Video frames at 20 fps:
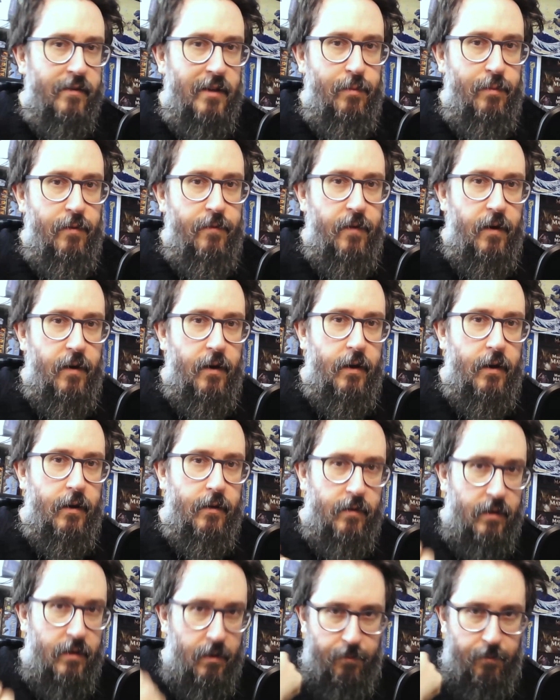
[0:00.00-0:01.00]
prefer
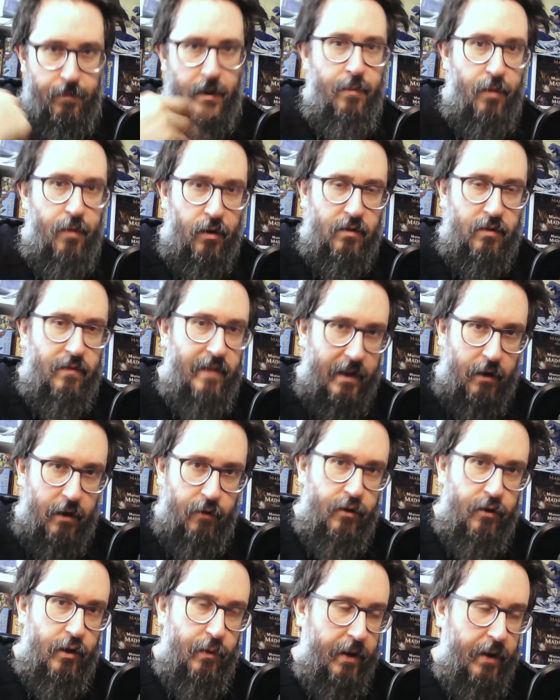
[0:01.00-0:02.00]
the big box of Lego
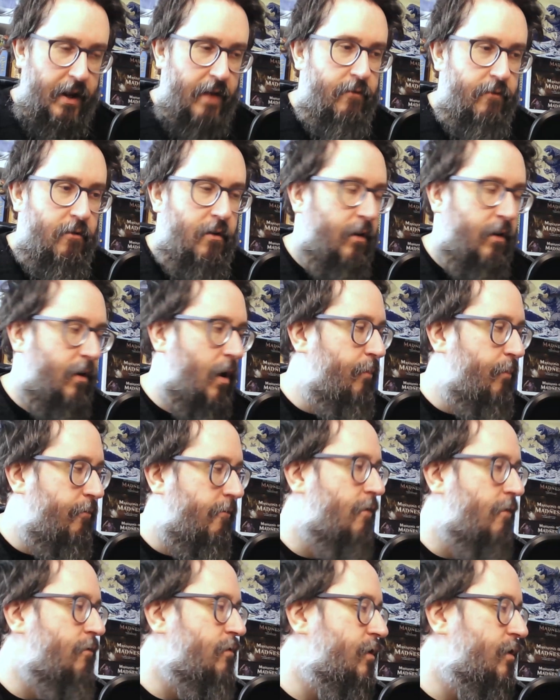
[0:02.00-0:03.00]
do whatever
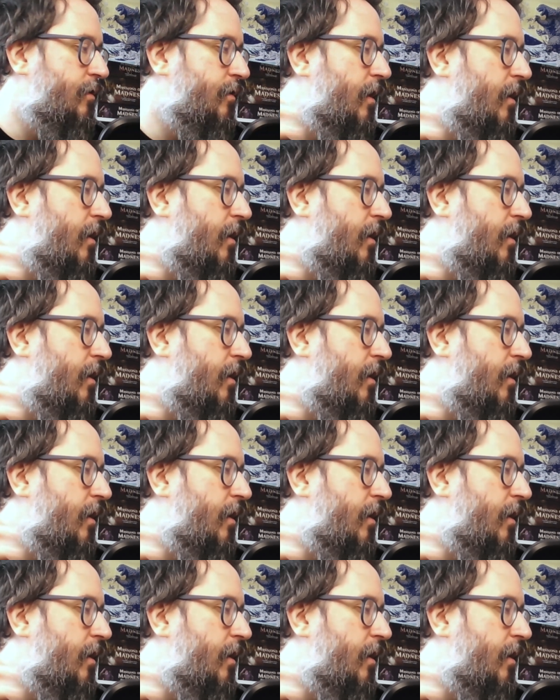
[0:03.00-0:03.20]
approach.